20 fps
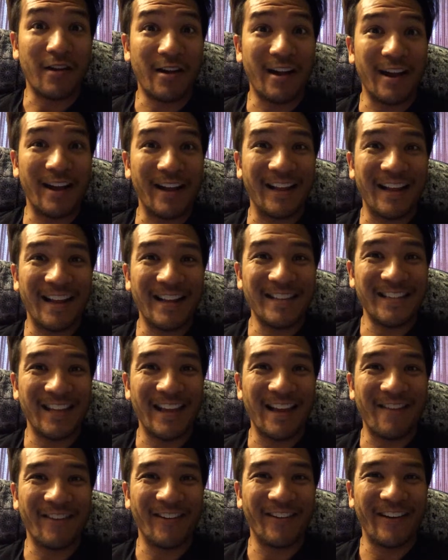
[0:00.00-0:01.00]
All right, guys,
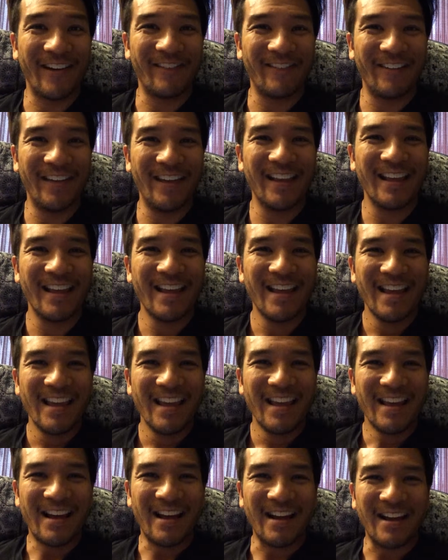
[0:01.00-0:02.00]
you have a great week.
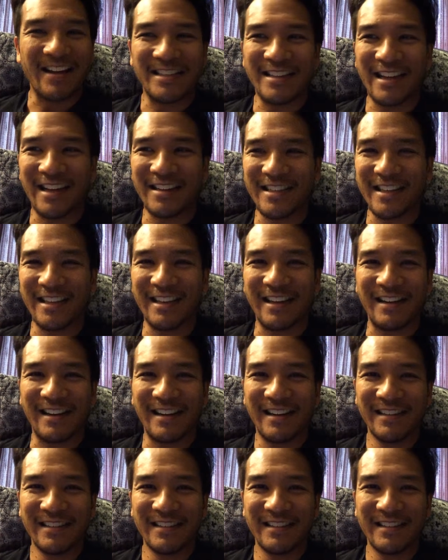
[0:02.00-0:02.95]
All right, talk to you later.